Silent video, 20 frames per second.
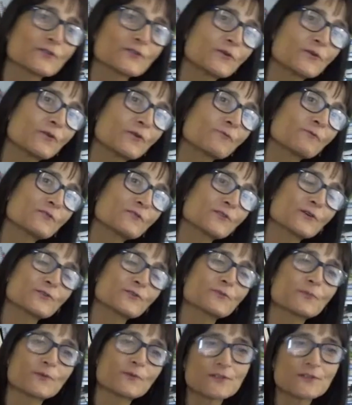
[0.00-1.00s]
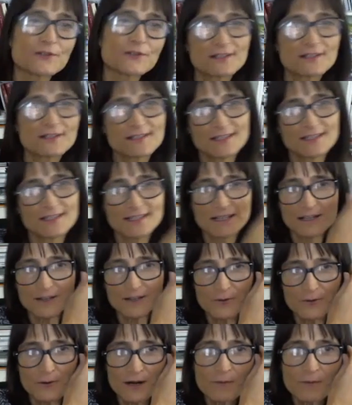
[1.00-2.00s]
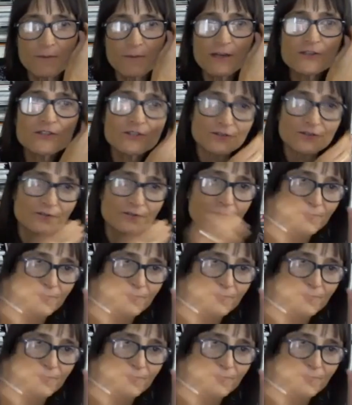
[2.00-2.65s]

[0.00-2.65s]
you don't resort to prison, just like you were mentioning.